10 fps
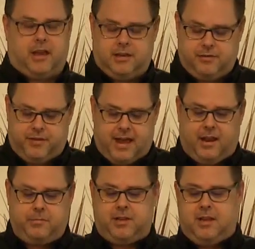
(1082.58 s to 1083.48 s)

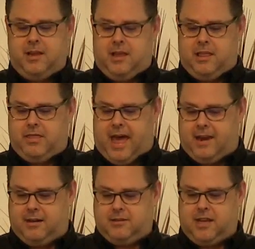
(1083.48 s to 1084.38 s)
developed
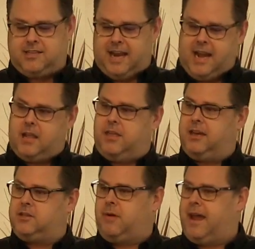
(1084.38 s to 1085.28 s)
that does
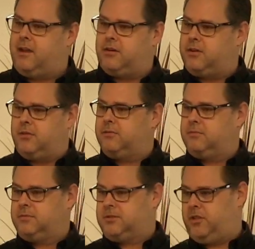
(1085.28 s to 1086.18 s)
anything to anchor you
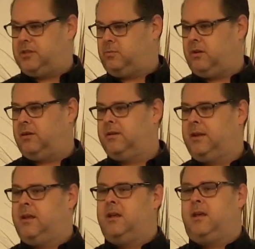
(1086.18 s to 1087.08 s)
to this world.
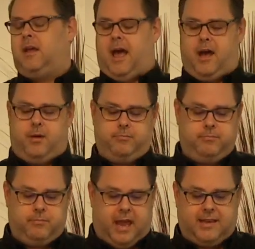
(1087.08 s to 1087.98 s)

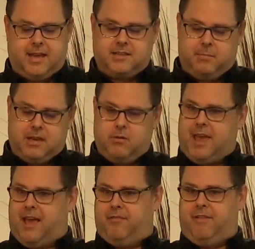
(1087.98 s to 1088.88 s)
Um, it doesn't mean you
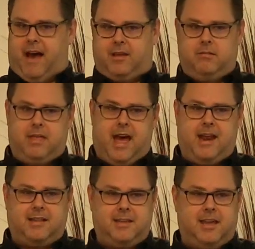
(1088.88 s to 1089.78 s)
can't value that
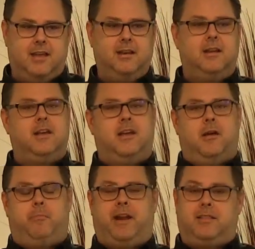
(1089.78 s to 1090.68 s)
at the end,
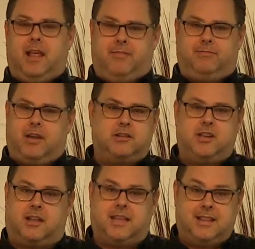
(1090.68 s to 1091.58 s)
but there's
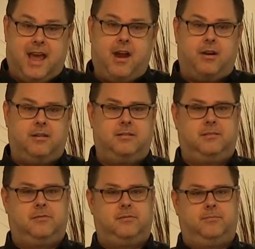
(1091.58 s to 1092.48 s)
nothing there.
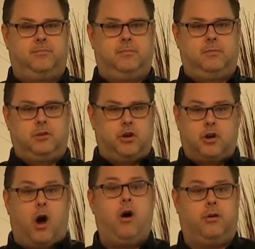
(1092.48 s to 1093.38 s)
You're
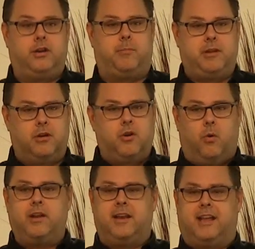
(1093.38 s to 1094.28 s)
gone. I mean, you're
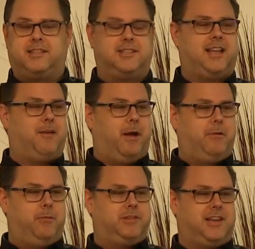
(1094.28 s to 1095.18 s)
going. It's just like I
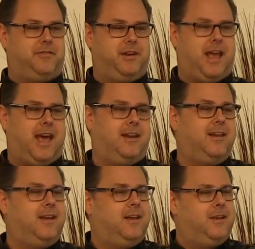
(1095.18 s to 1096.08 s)
remember when Stephanie had